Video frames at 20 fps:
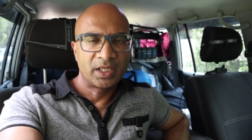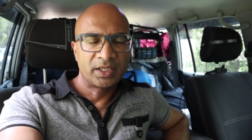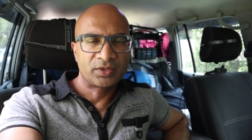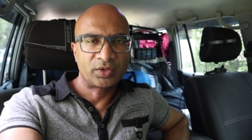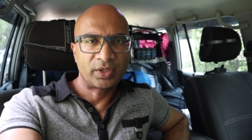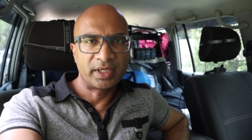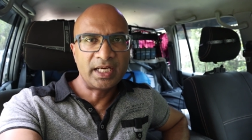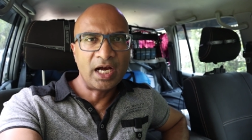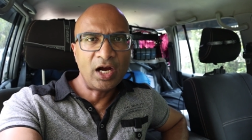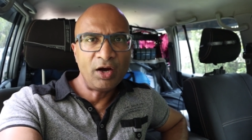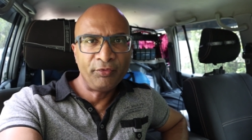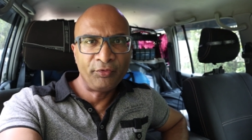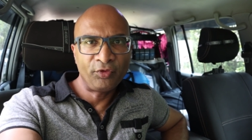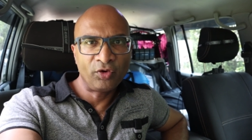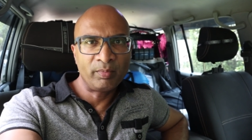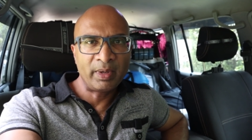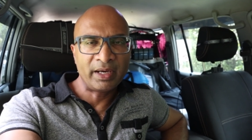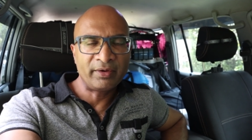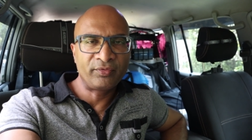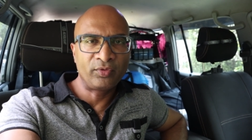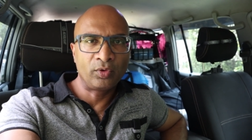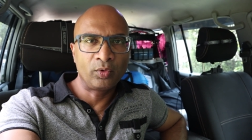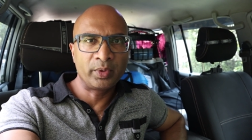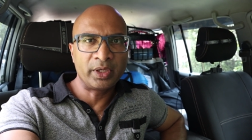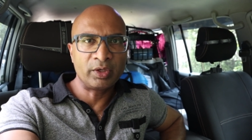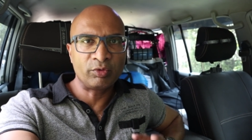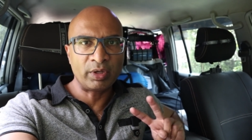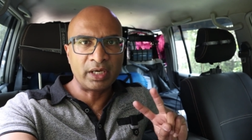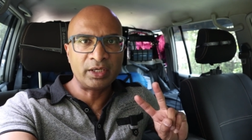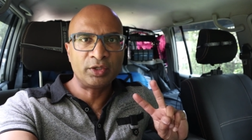So in our 4x4,
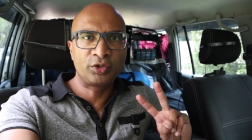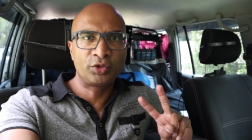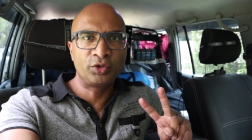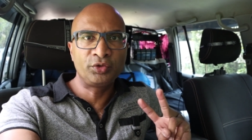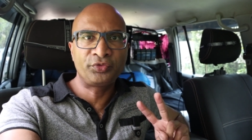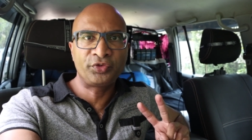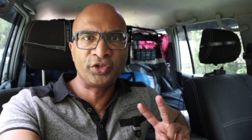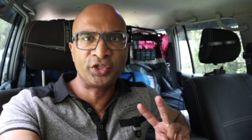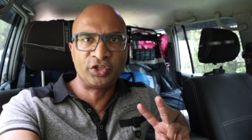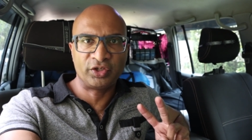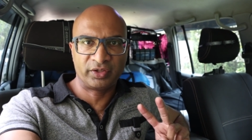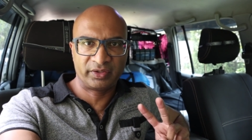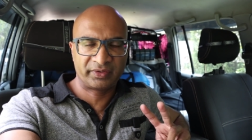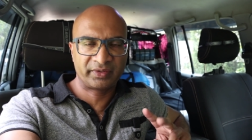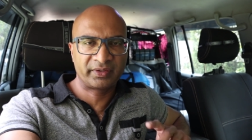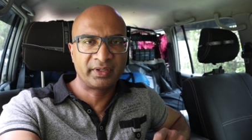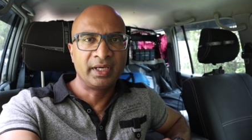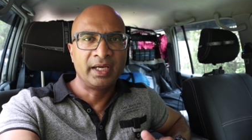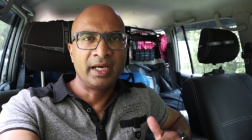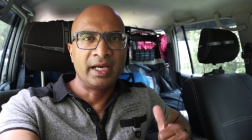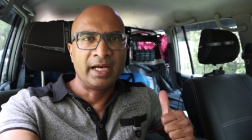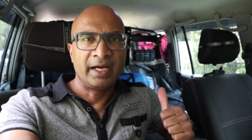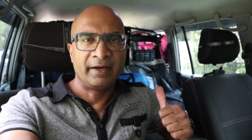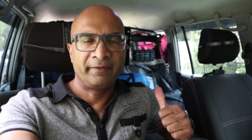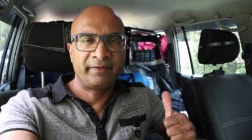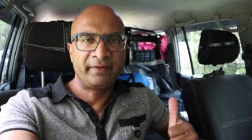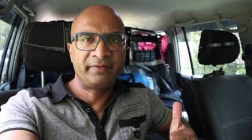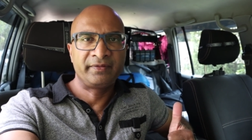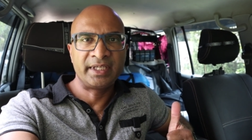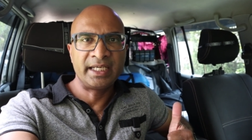we run two fridges, a
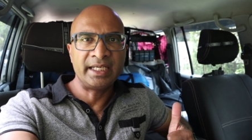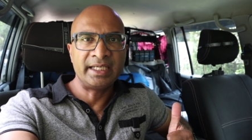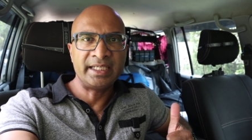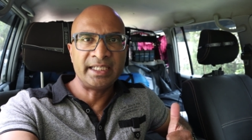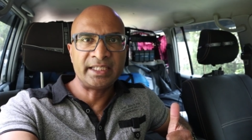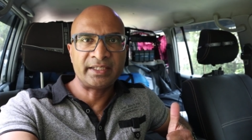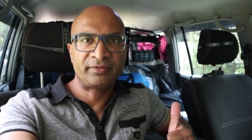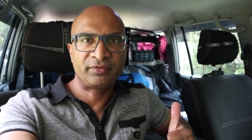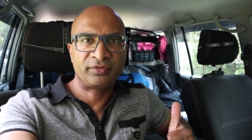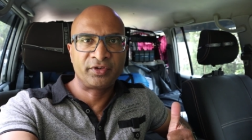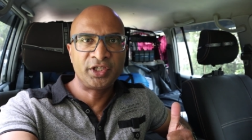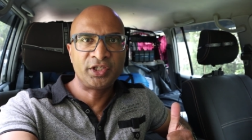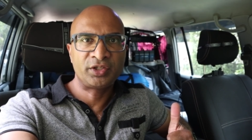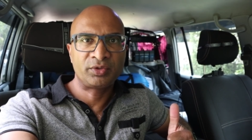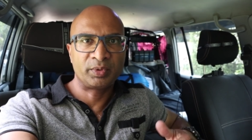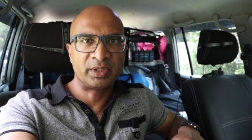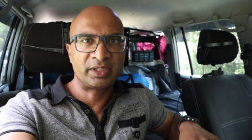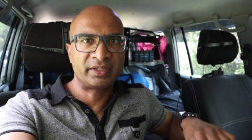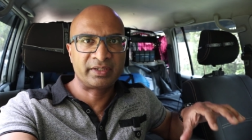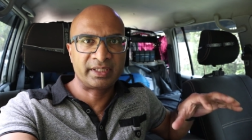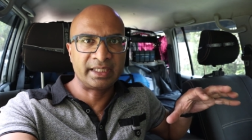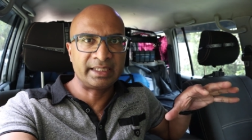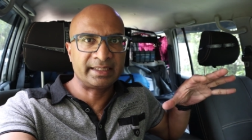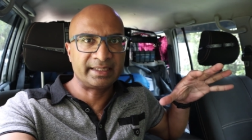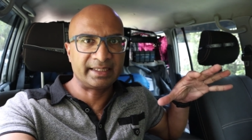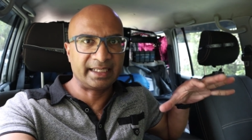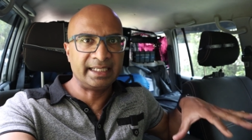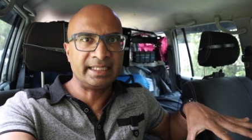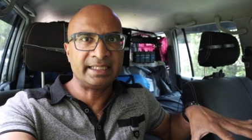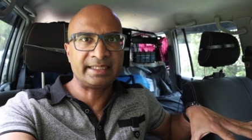15-liter fridge which
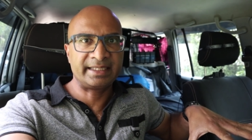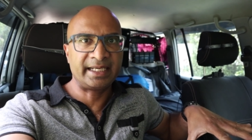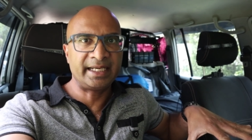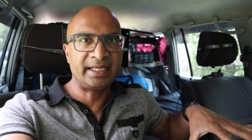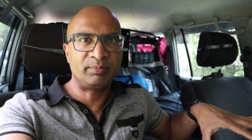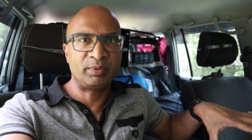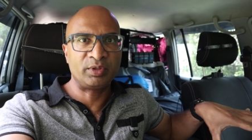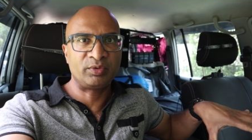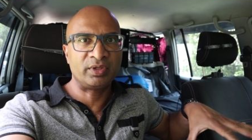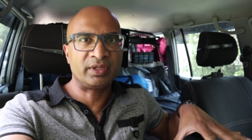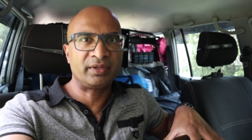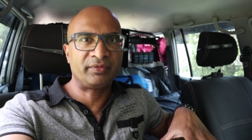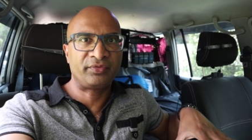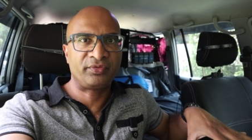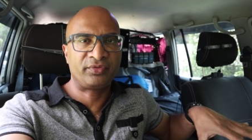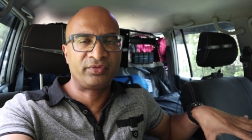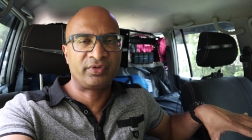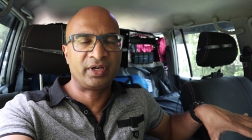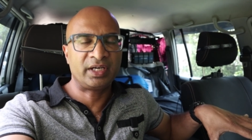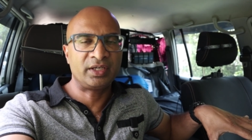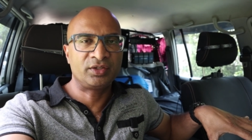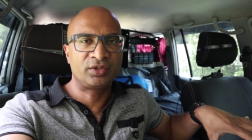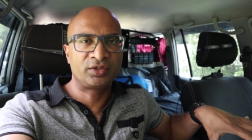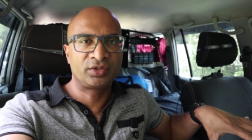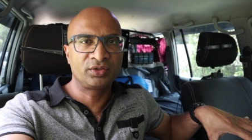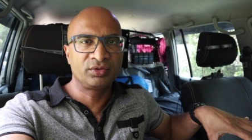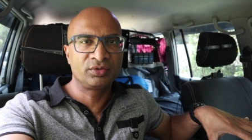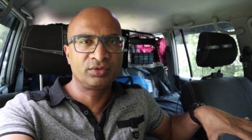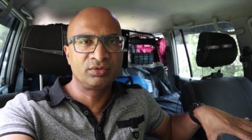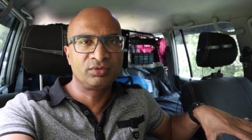sits inside between the front
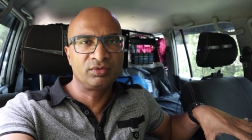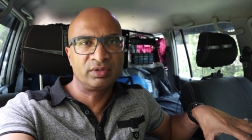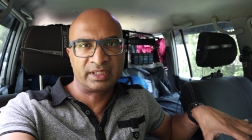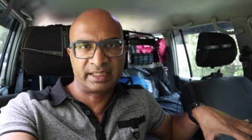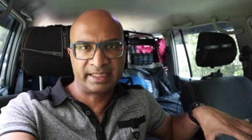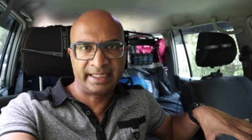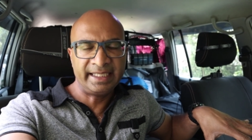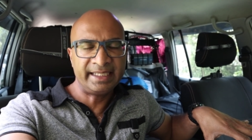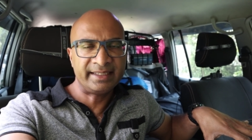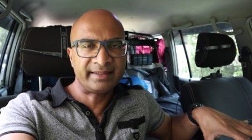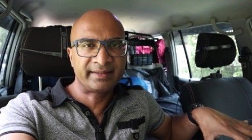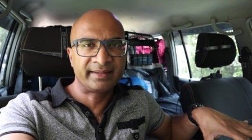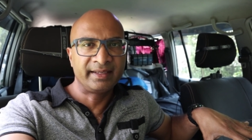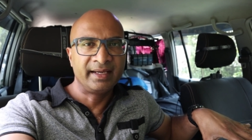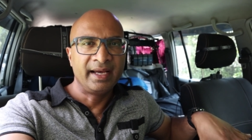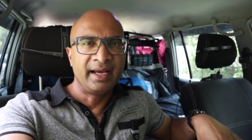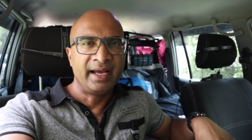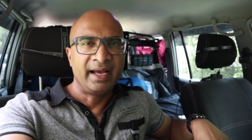two seats,